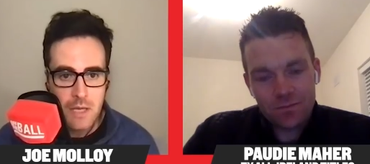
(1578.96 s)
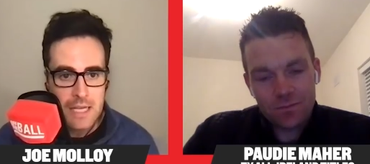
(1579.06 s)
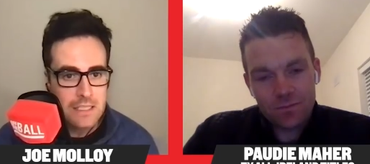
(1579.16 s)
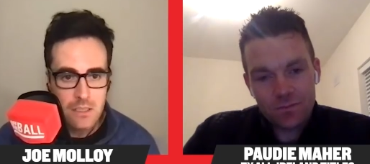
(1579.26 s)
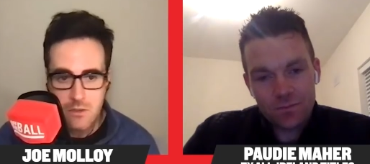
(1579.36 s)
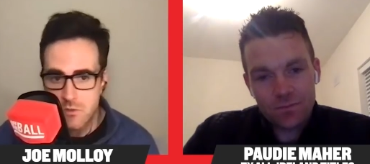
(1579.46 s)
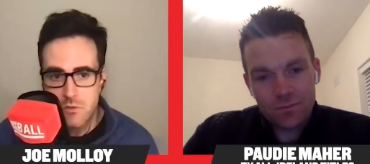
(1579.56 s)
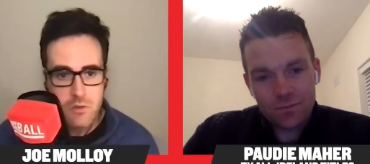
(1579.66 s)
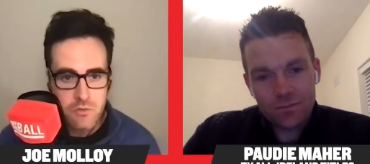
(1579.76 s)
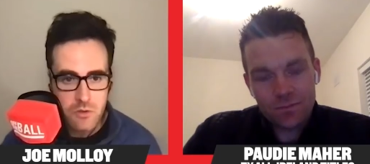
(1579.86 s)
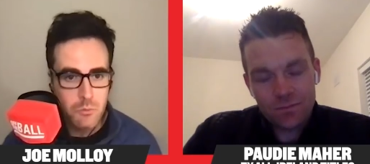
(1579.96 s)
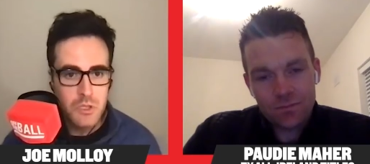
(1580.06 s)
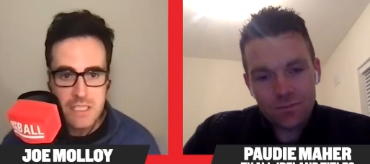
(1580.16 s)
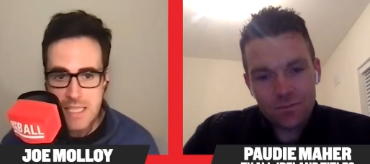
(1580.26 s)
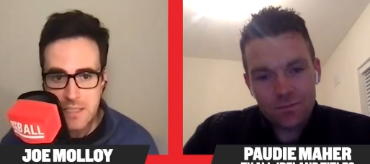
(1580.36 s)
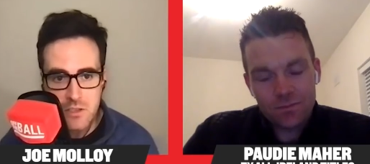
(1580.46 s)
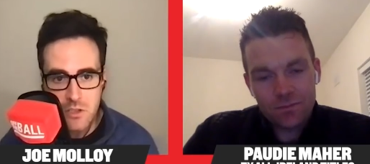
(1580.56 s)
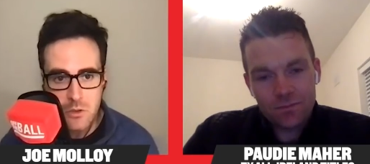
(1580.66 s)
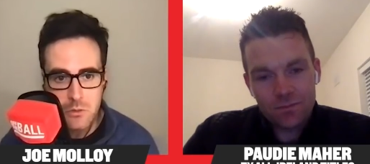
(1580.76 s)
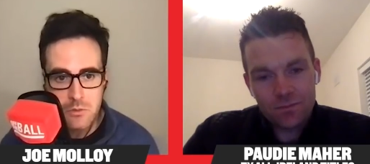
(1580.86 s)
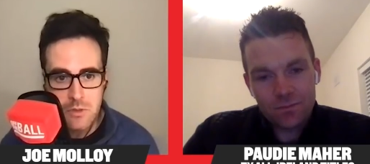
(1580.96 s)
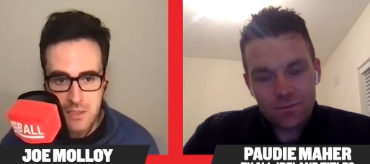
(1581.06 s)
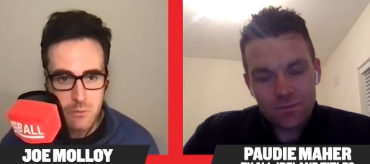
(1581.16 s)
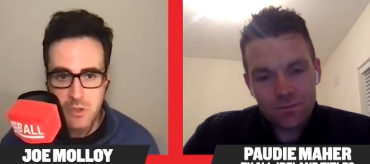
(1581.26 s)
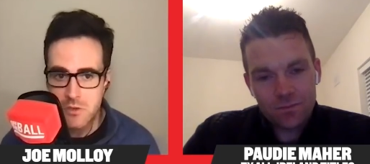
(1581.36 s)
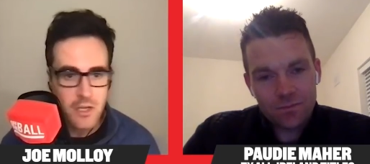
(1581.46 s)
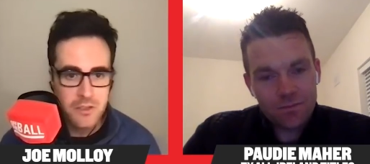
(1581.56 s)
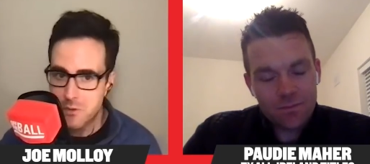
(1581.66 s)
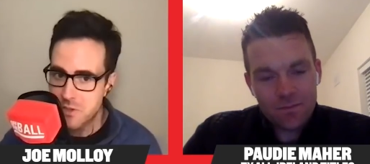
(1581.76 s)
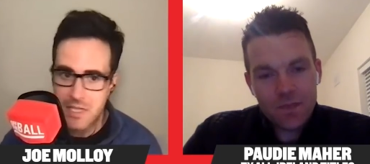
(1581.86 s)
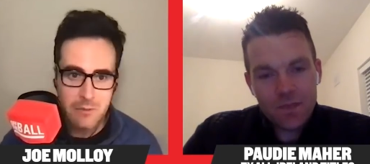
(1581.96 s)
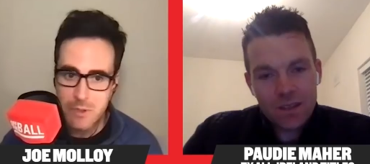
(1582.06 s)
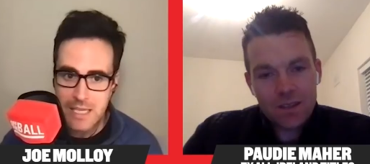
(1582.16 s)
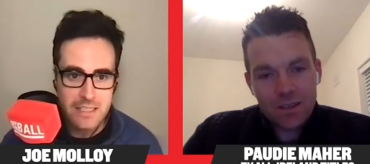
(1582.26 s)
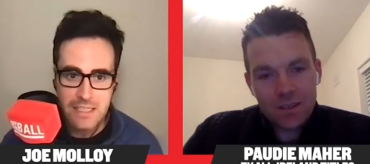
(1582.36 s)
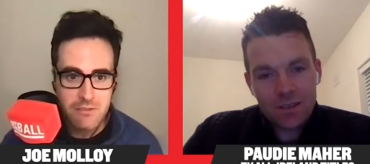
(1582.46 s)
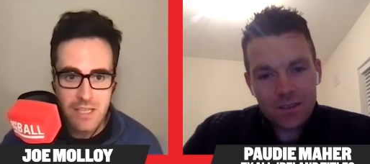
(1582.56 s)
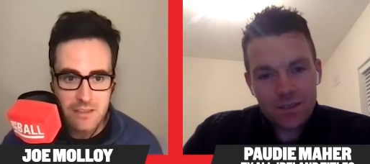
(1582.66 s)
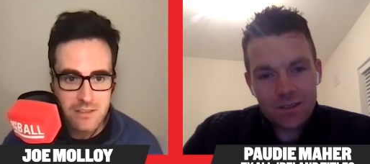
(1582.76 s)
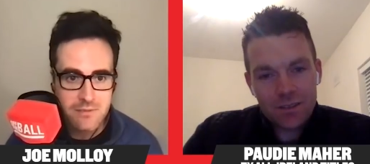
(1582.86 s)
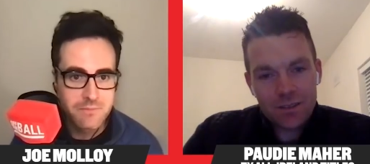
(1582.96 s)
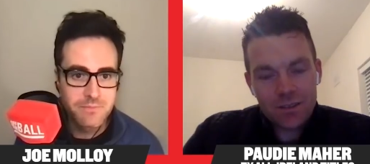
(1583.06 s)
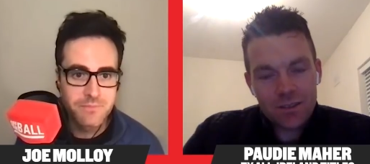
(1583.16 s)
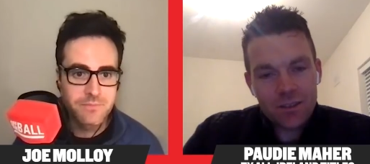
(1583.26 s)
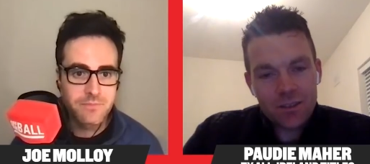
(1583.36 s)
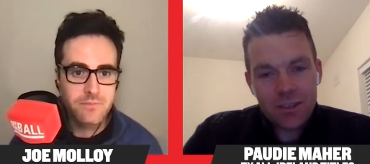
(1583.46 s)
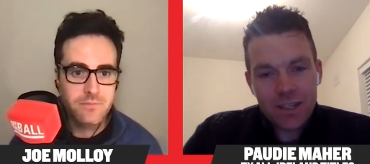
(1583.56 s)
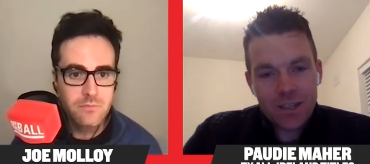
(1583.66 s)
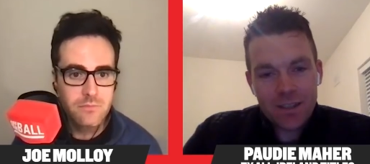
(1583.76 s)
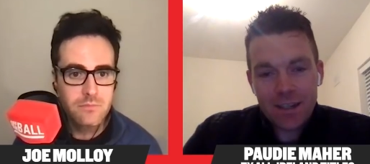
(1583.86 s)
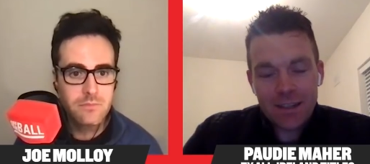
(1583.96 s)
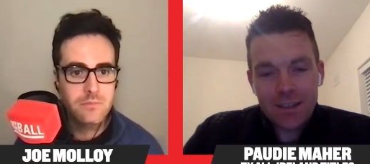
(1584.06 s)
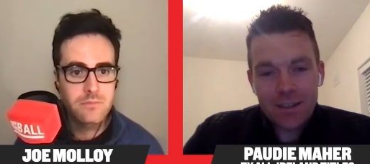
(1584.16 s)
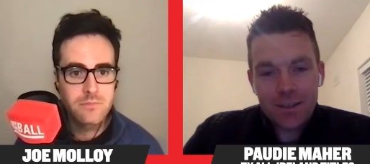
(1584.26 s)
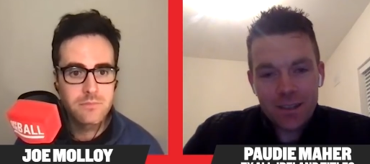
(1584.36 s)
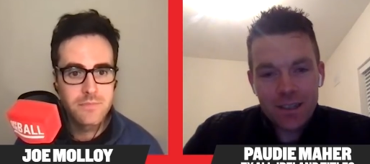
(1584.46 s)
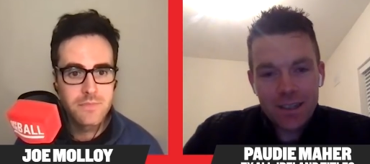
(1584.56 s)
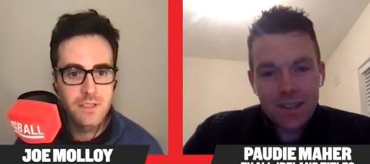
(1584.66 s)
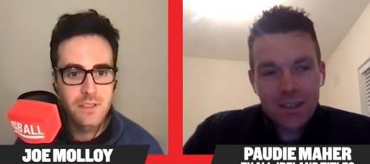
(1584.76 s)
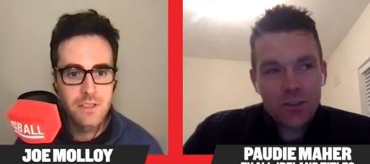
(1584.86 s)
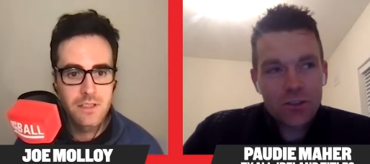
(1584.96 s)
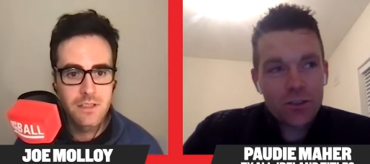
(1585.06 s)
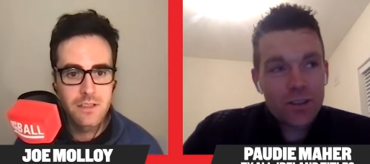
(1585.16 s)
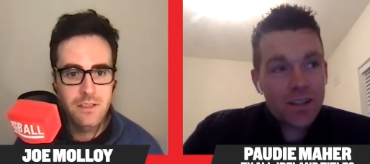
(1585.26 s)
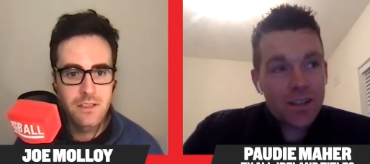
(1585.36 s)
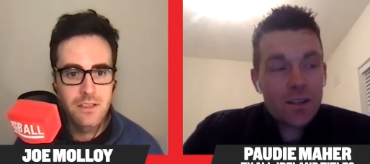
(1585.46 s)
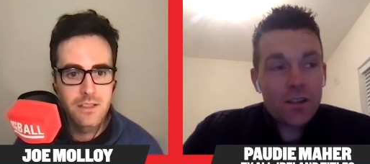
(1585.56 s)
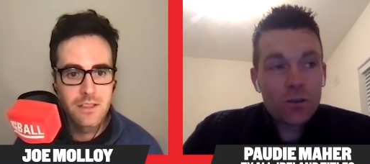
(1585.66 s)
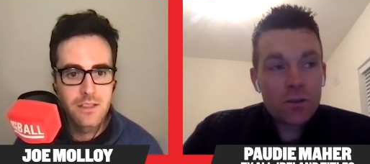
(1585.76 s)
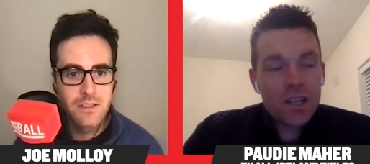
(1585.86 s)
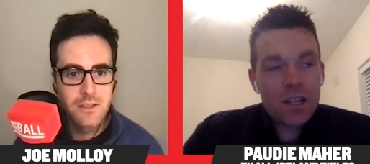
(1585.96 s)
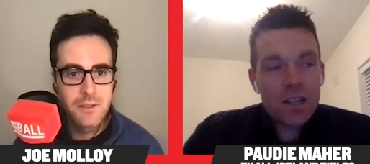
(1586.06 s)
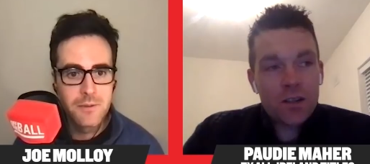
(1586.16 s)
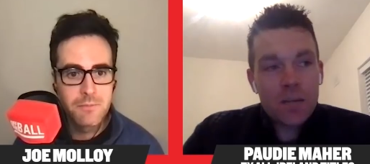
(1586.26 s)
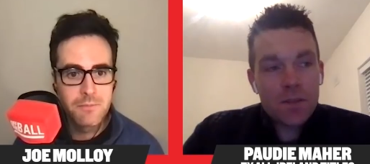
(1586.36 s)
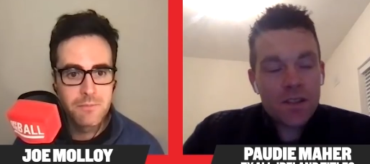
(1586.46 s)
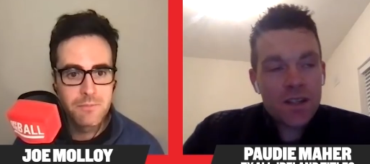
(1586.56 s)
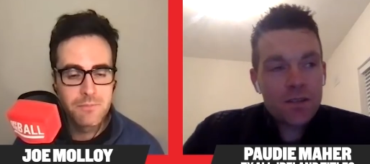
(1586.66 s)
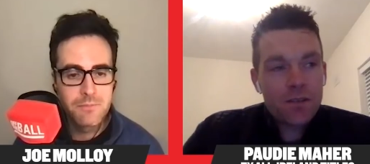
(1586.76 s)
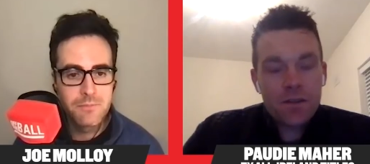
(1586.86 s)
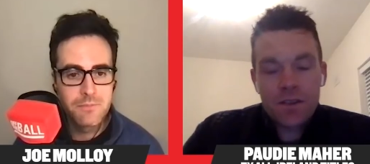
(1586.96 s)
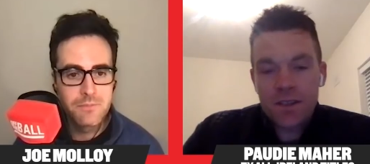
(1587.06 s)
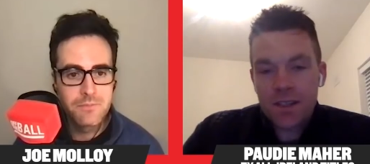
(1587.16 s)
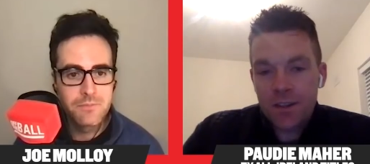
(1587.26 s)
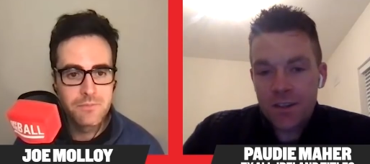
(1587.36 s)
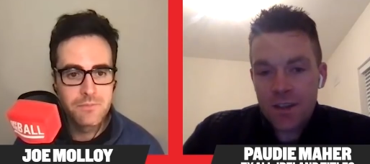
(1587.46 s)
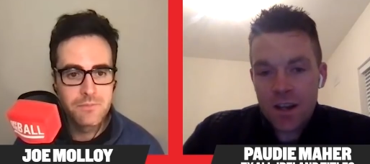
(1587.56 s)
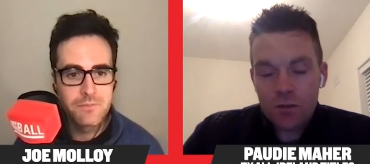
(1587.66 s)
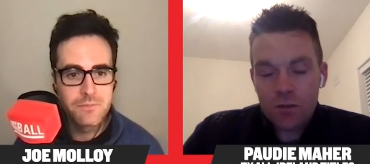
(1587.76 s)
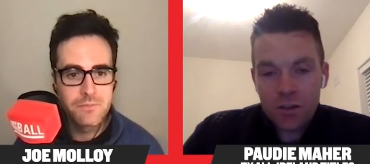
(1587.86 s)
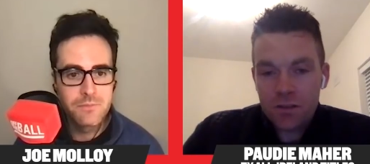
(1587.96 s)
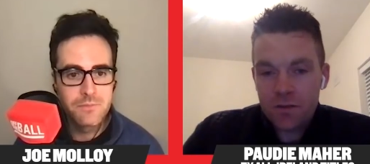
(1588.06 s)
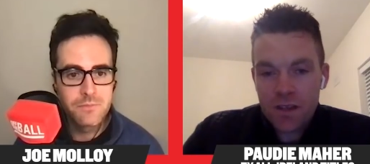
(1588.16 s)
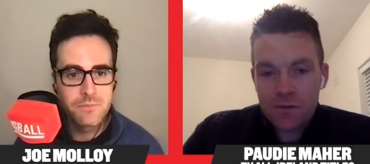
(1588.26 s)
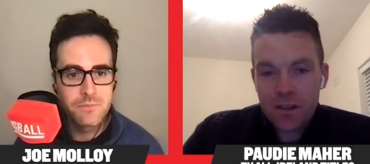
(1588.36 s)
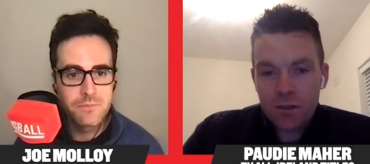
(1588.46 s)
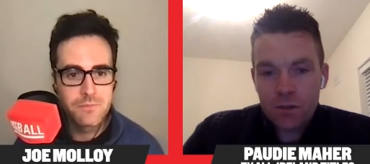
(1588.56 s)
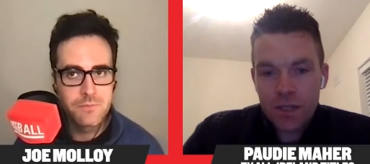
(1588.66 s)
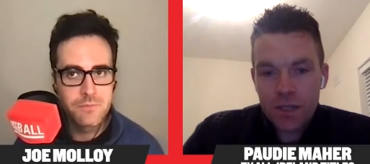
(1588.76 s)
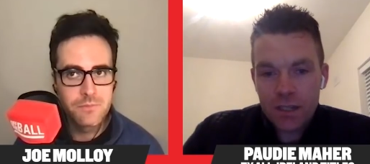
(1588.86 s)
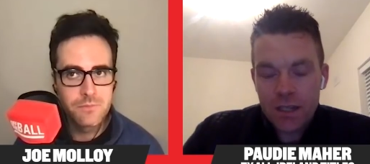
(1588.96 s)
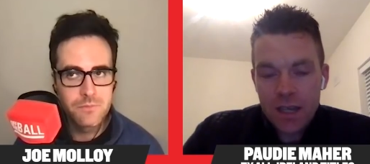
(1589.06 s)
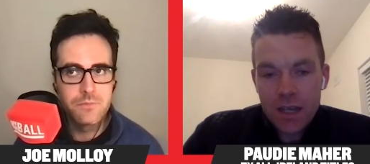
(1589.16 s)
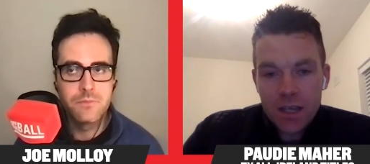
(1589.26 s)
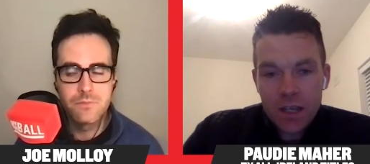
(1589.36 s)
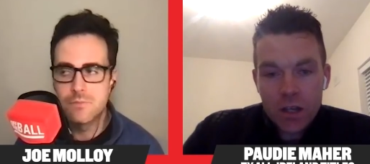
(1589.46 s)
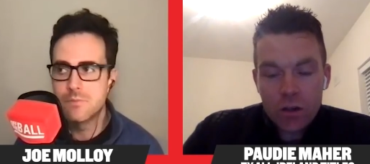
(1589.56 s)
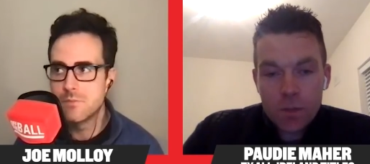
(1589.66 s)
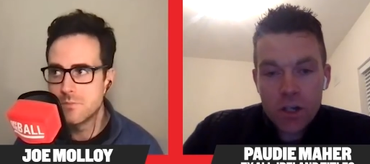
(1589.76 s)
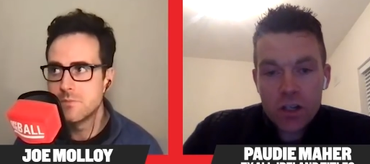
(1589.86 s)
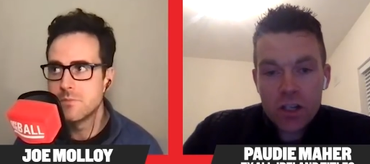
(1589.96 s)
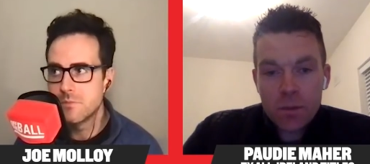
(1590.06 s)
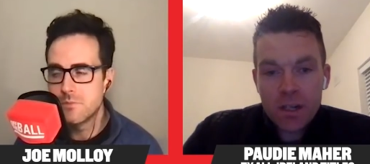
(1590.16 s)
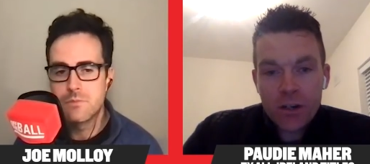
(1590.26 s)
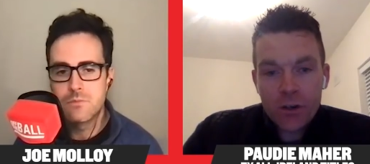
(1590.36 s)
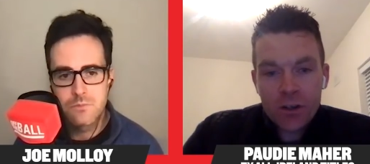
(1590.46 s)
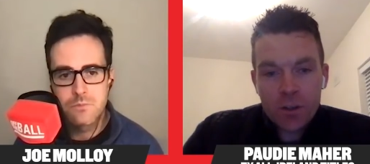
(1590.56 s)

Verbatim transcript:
Speaker 1: Canning that if if someone did that to you, that's what your doctor is saying. We can't have that. Oh yeah, exactly. Yeah,
Speaker 2: you know, and that's the, look the game. The game has gone very physical. There's a lot of rocks involved now, the way mm. you know, especially in the middle third of the